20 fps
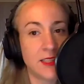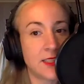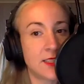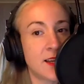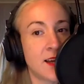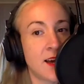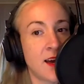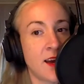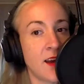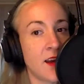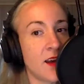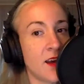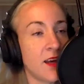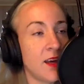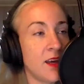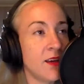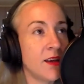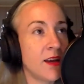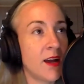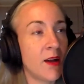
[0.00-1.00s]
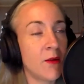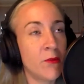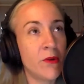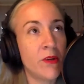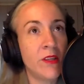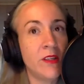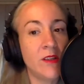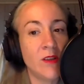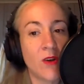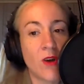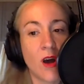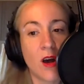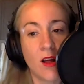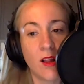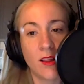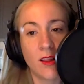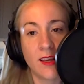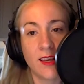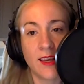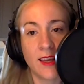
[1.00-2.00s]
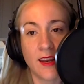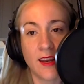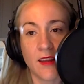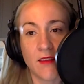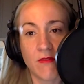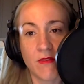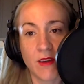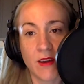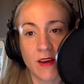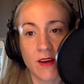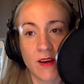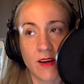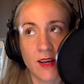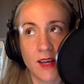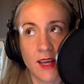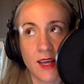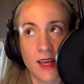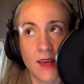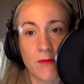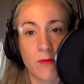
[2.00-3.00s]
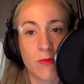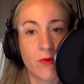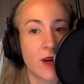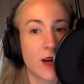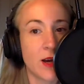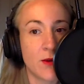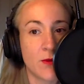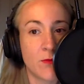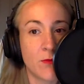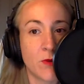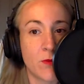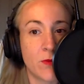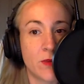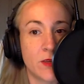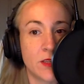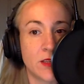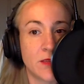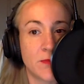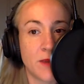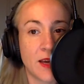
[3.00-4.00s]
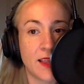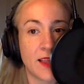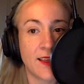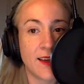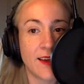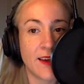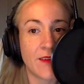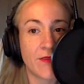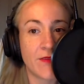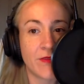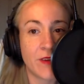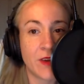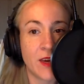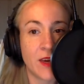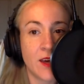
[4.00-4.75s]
not, I wouldn't call it a very proud moment of my life.